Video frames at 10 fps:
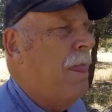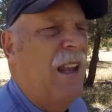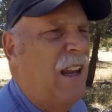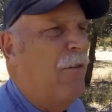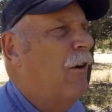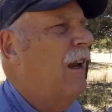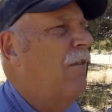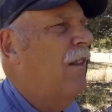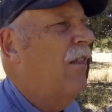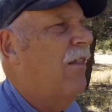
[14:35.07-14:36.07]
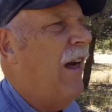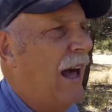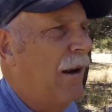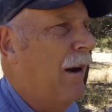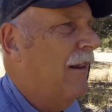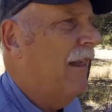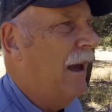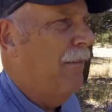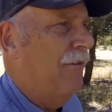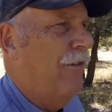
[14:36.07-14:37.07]
Never even thought about
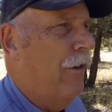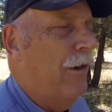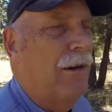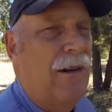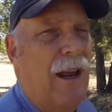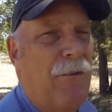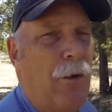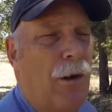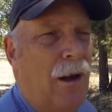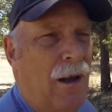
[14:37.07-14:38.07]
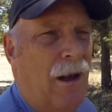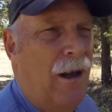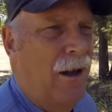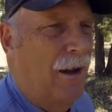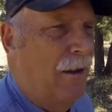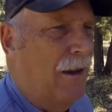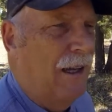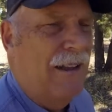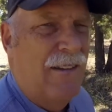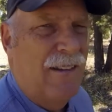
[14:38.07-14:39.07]
that before. Never
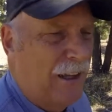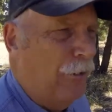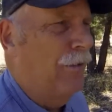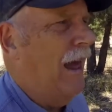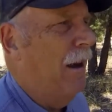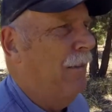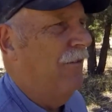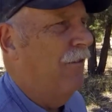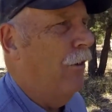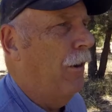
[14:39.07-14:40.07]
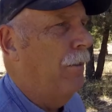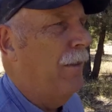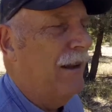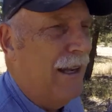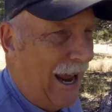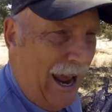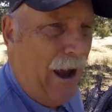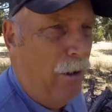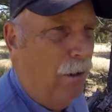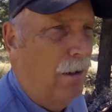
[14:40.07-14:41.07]
considered that before. But
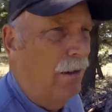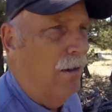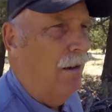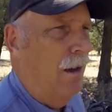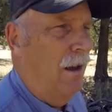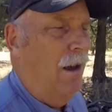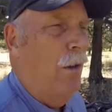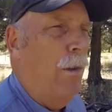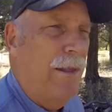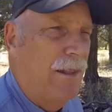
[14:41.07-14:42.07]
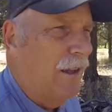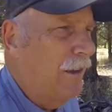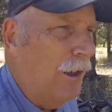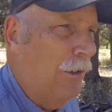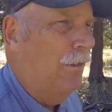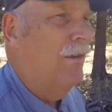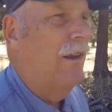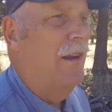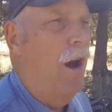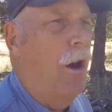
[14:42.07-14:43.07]
now, with the news
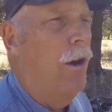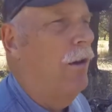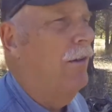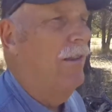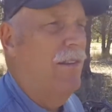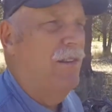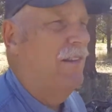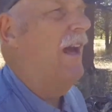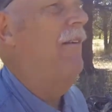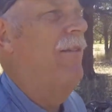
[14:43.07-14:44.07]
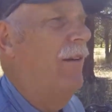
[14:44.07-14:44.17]
and all the stuff,